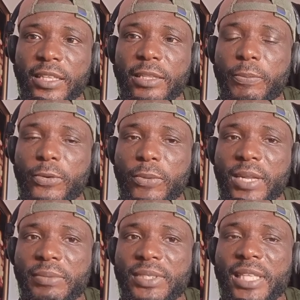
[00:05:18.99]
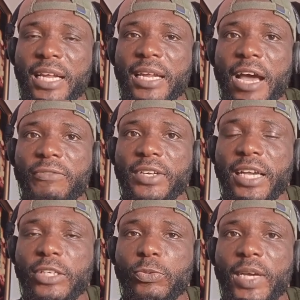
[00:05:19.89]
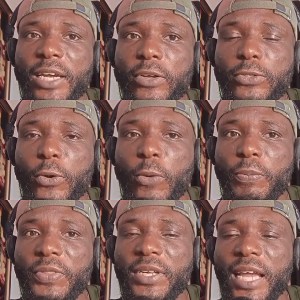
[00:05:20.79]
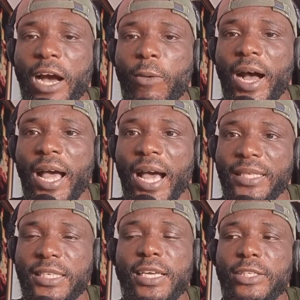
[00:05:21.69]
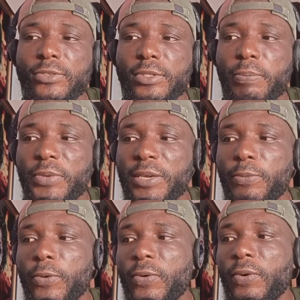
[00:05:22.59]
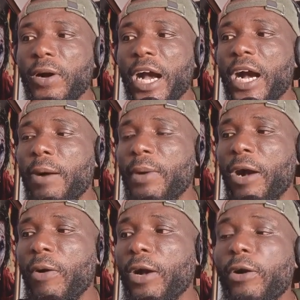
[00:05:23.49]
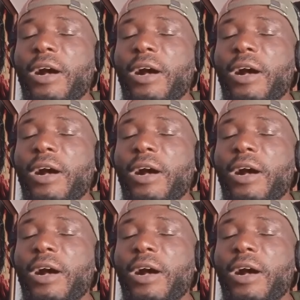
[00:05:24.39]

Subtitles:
The problem is that Africans, we are not opening our hearts to the people, our